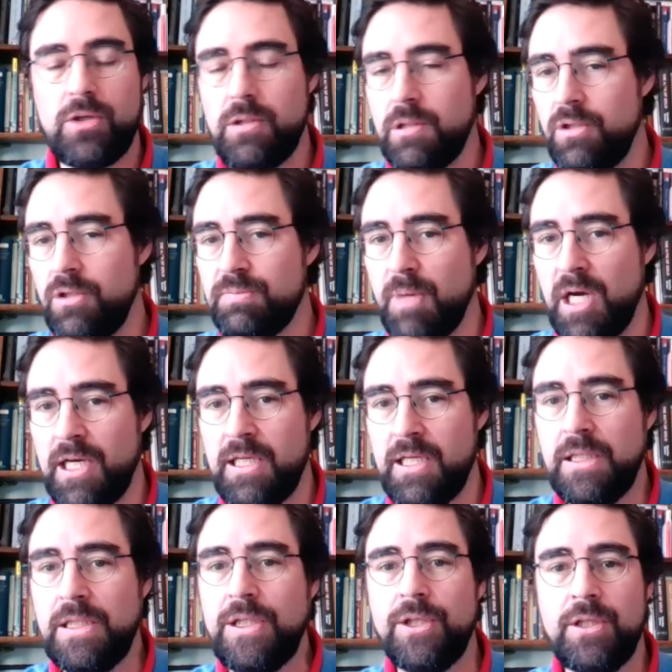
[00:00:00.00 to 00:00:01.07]
You could lose
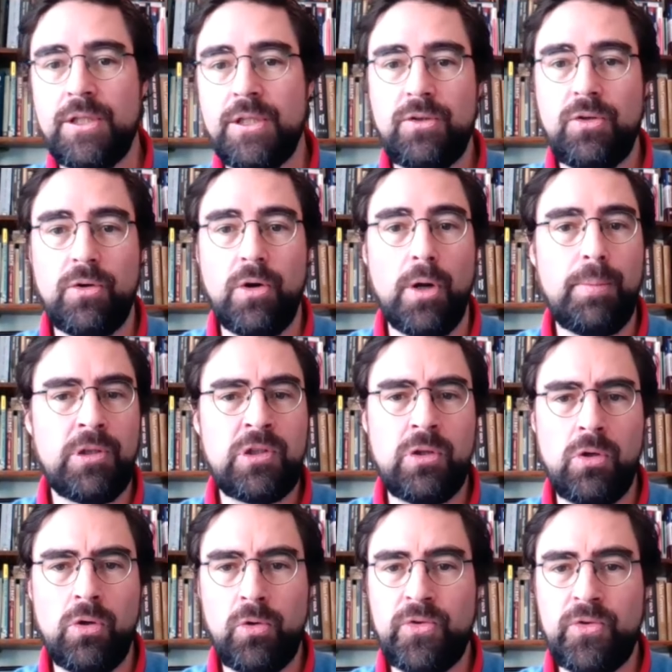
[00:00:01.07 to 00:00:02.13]
money. You're open
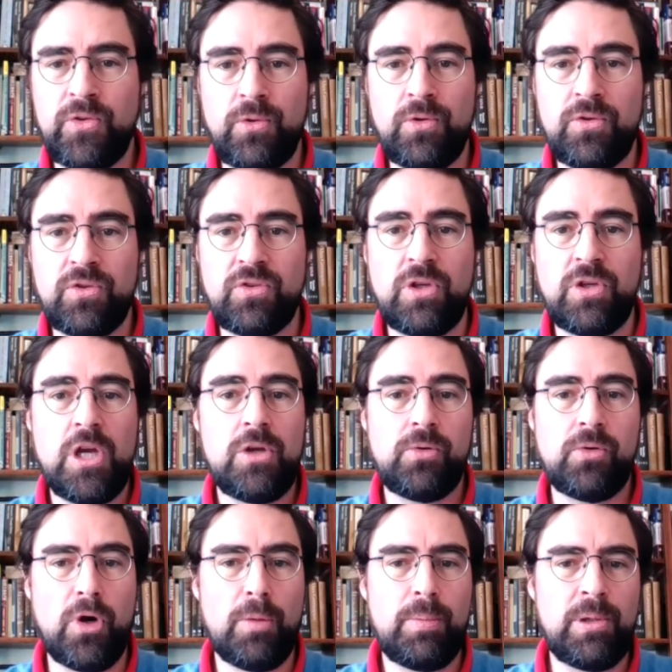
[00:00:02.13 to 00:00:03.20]
to lawsuits.
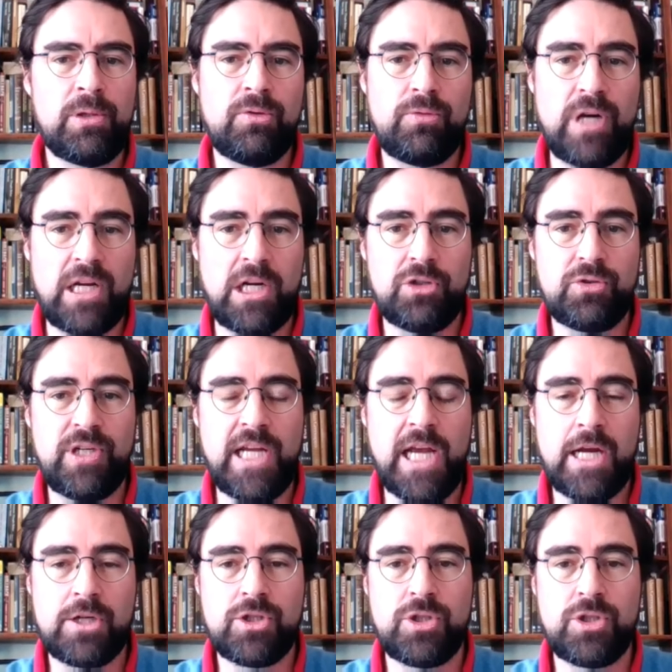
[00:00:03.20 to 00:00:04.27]
You're open to regulatory
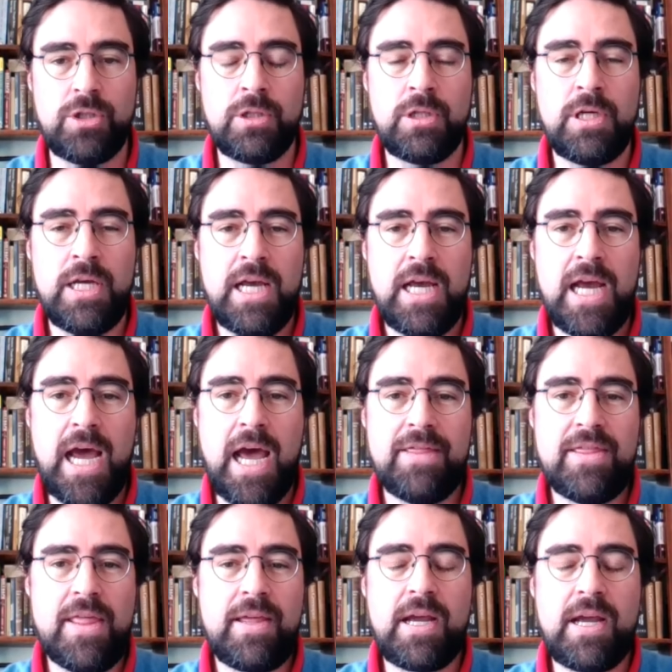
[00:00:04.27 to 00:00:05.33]
action.
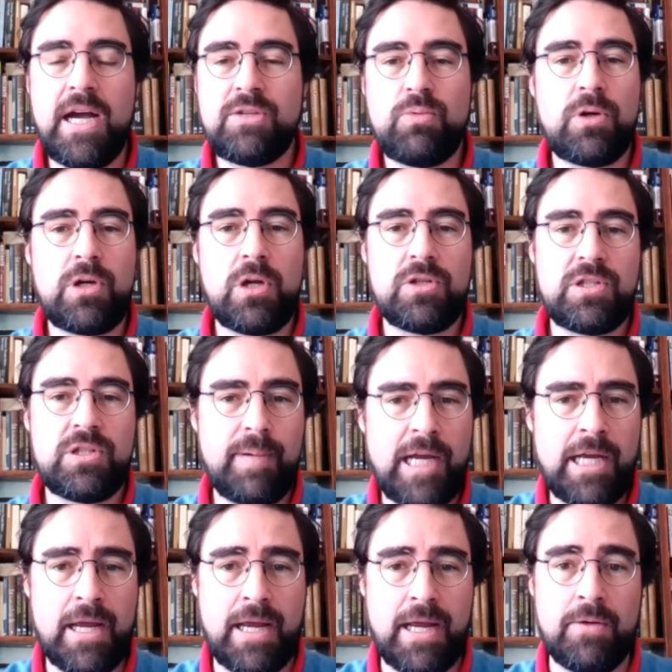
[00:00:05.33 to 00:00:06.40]
And then the guys will close the
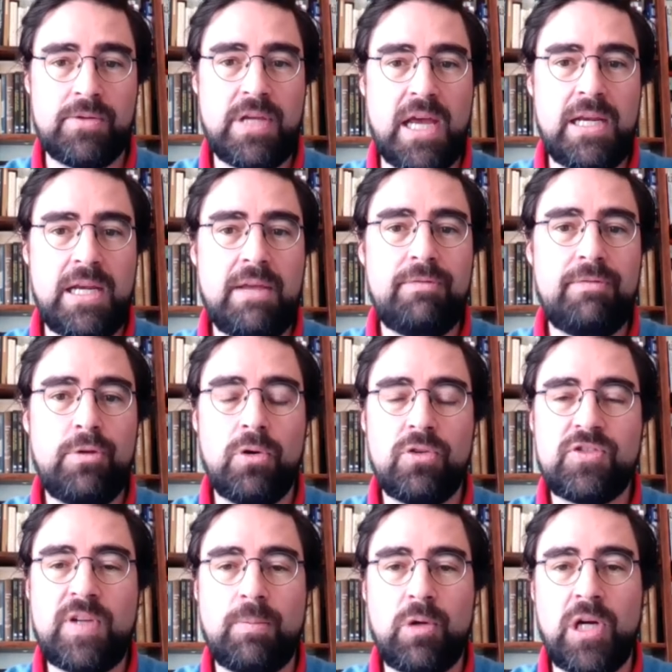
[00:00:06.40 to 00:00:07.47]
bank accounts. And if
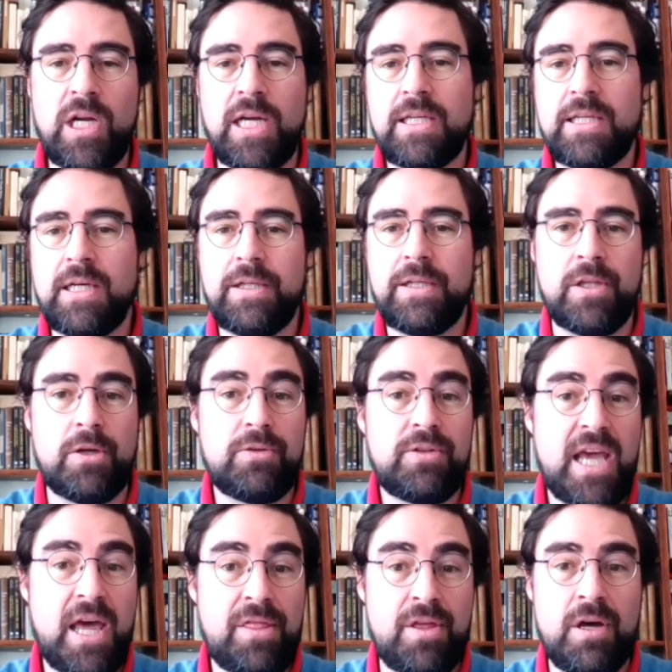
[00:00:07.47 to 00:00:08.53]
you're someone like, I don't know,
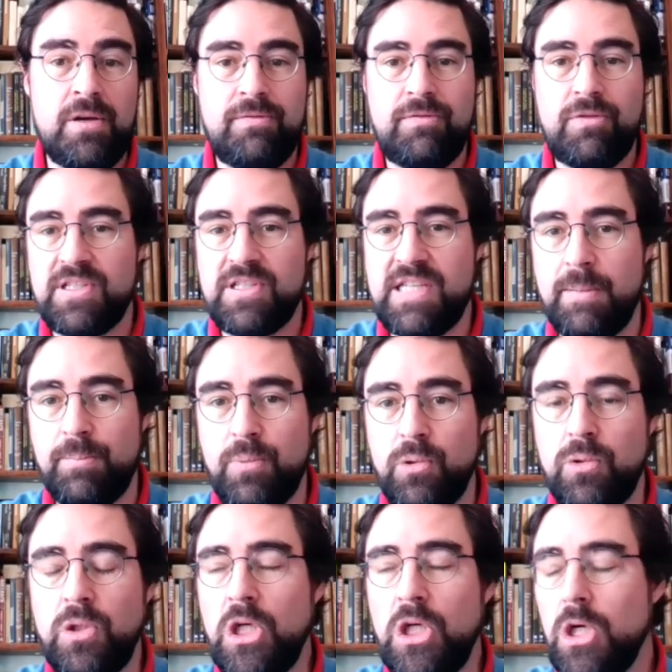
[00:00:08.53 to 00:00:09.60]
Tether, for
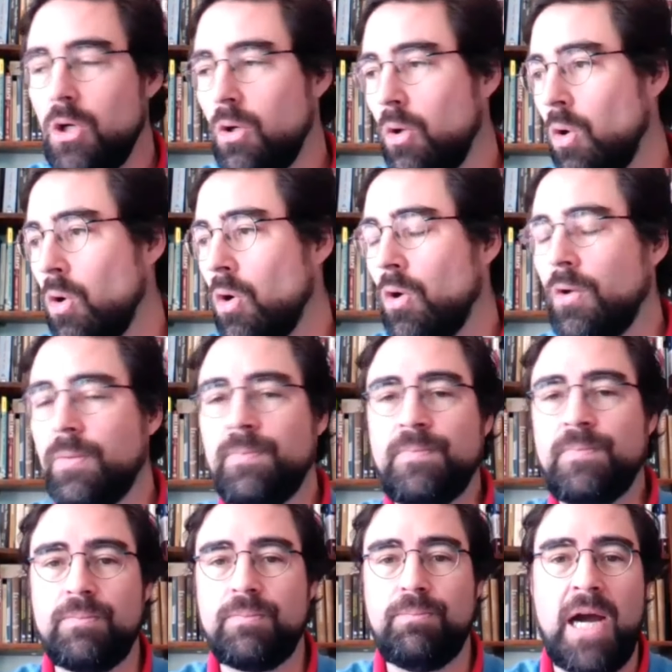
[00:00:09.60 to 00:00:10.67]
example, or
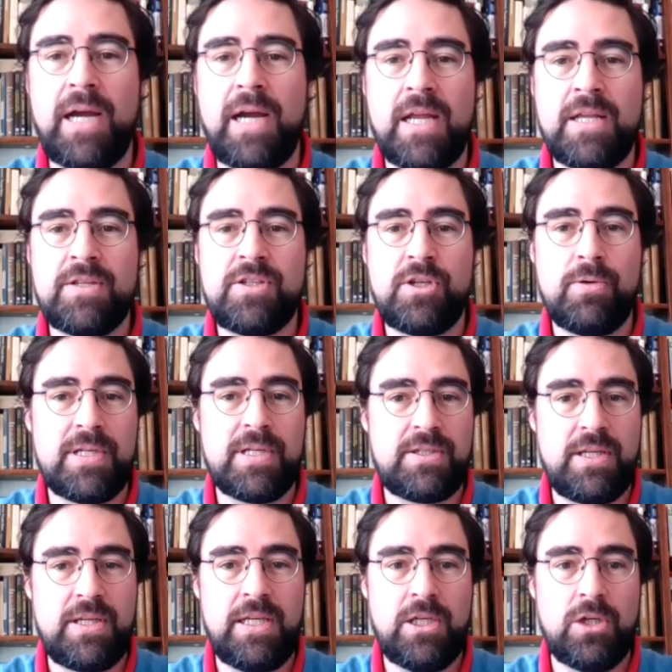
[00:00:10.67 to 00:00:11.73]
Binance
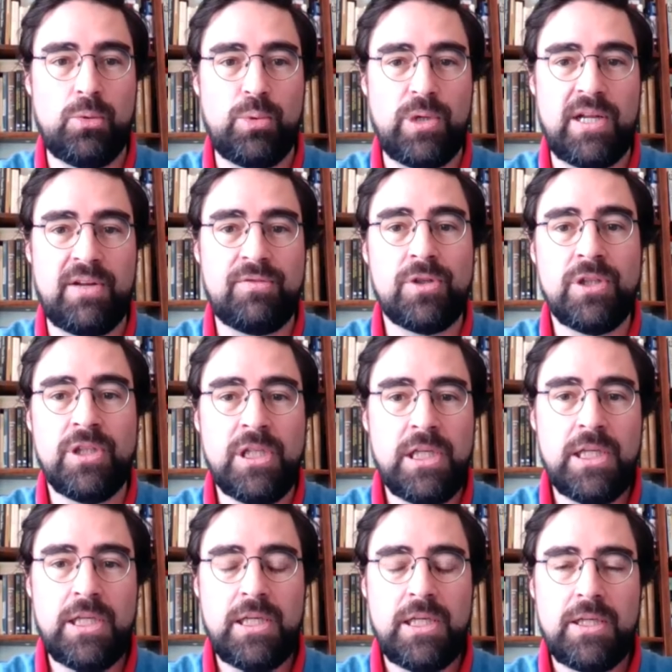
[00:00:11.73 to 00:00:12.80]
USD or whatever,